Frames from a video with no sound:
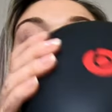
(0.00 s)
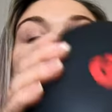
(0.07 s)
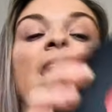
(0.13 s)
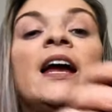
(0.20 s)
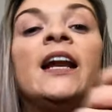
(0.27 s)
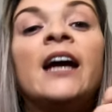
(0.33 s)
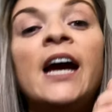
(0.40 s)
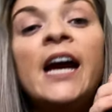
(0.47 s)

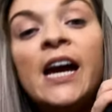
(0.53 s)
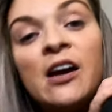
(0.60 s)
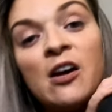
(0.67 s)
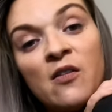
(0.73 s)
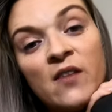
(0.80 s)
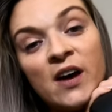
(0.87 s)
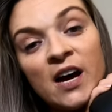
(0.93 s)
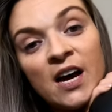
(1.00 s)
And I
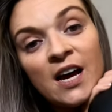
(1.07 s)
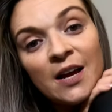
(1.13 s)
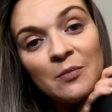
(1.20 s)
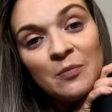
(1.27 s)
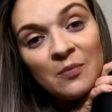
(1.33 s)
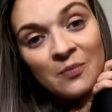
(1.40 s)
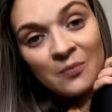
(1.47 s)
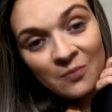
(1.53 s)
have
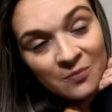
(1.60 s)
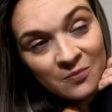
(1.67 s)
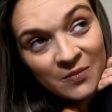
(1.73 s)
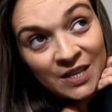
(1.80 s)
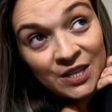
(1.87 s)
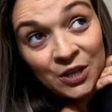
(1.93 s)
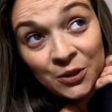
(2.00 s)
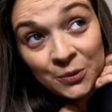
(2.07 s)

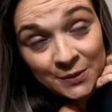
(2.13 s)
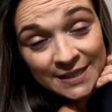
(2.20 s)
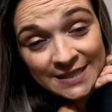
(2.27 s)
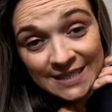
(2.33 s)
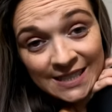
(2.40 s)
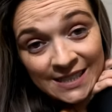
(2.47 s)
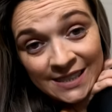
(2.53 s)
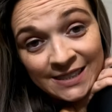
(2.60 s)
been
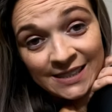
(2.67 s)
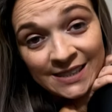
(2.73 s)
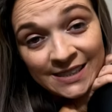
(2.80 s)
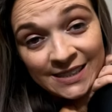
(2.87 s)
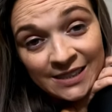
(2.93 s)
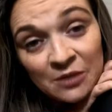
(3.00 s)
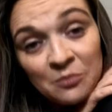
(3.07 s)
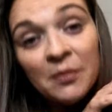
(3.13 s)
using
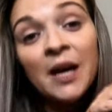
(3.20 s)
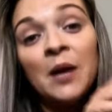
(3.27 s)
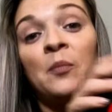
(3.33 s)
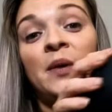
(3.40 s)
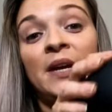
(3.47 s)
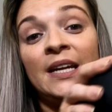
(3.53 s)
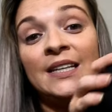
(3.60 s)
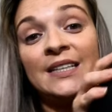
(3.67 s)
my
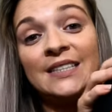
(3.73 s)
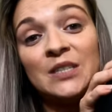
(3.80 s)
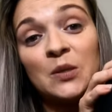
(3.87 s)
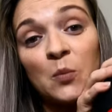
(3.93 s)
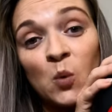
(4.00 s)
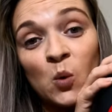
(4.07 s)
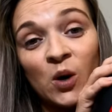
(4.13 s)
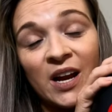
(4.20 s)
Beats
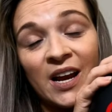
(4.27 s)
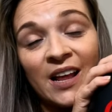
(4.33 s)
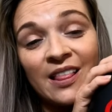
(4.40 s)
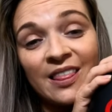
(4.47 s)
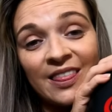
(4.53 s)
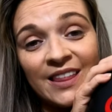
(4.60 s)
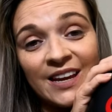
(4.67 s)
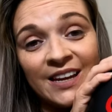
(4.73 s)
more
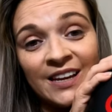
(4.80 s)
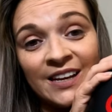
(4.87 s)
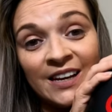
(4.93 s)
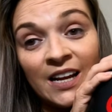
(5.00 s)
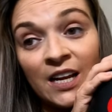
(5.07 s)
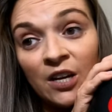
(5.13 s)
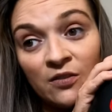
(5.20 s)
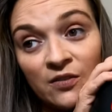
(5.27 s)

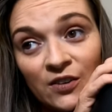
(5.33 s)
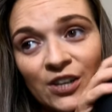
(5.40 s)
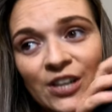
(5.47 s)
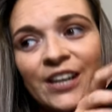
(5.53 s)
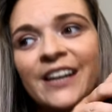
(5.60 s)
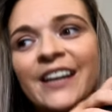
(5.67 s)
than ever.